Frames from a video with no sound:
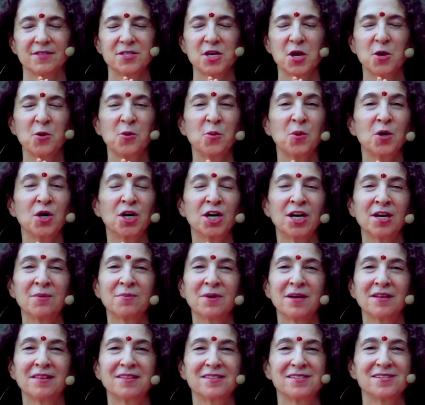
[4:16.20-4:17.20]
Don't worry
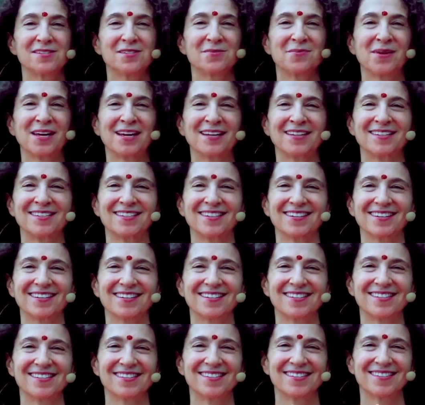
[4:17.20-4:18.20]
about the
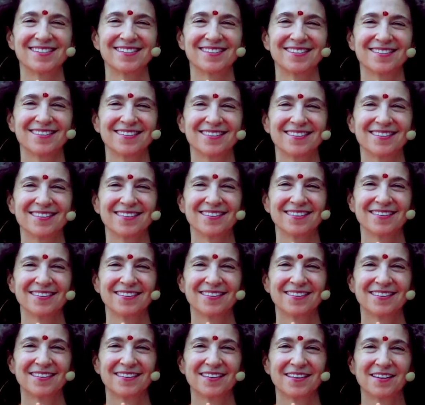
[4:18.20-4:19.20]
semantics.
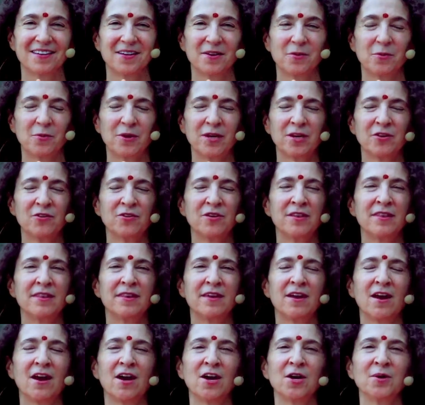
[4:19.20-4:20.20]
When you're in
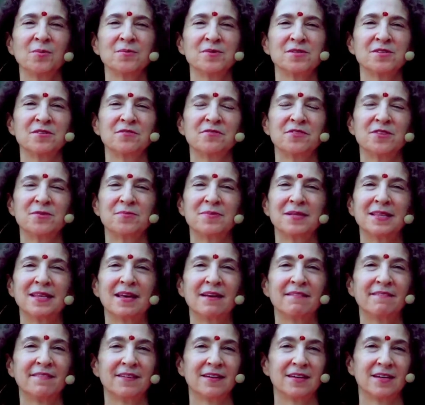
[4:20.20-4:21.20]
the arms of the
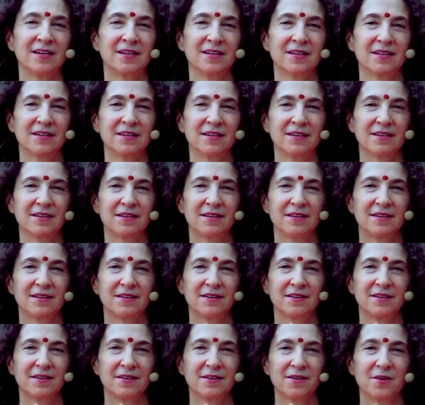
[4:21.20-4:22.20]
beloved,
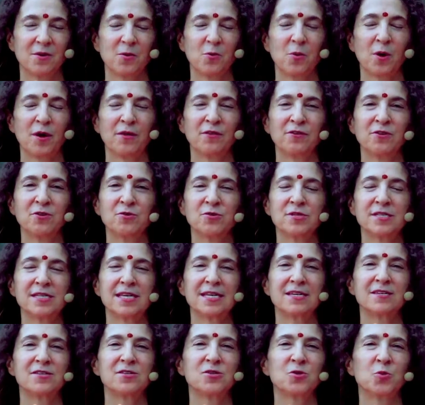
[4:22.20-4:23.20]
whether you
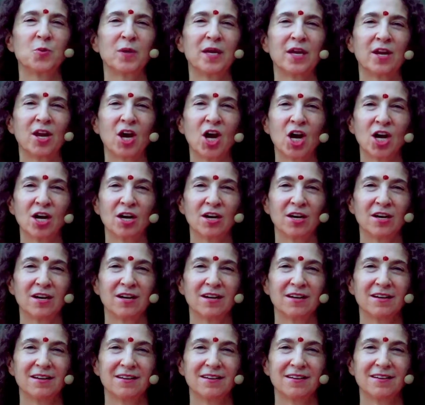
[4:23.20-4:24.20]
say sweetheart,
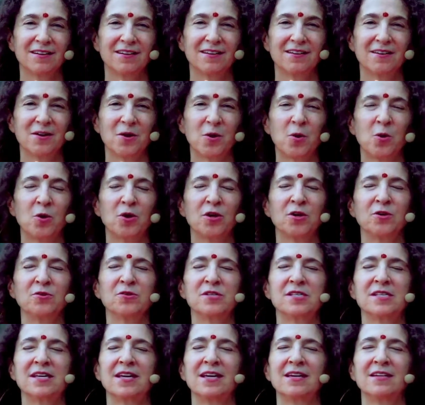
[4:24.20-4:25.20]
or you
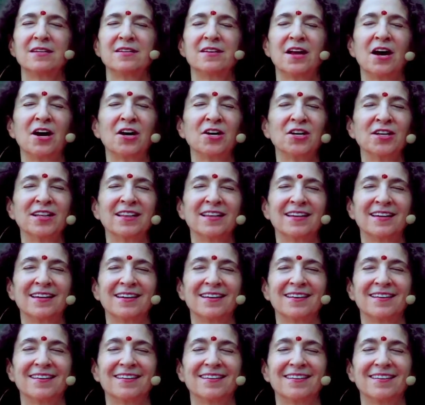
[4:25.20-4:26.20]
say darling,
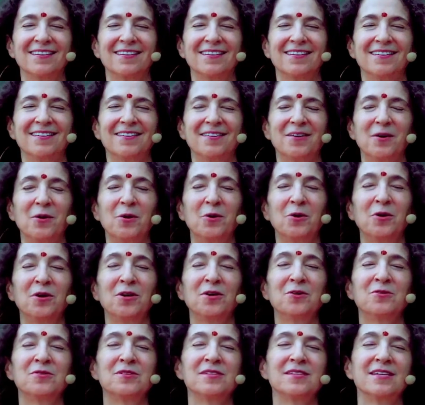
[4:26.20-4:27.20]
or
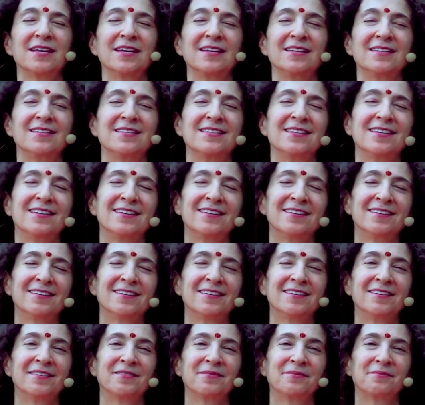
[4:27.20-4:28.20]
you say
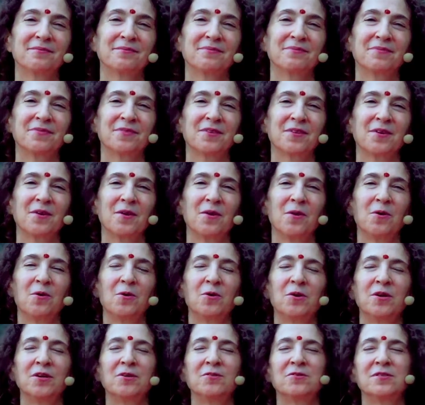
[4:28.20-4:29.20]
dear,
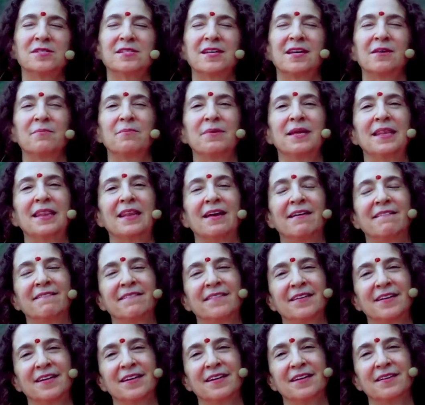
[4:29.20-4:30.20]
or you say
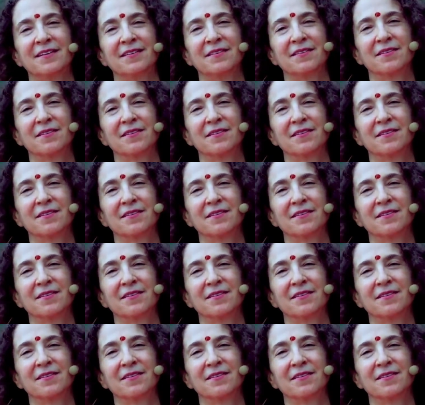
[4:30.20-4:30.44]
beloved,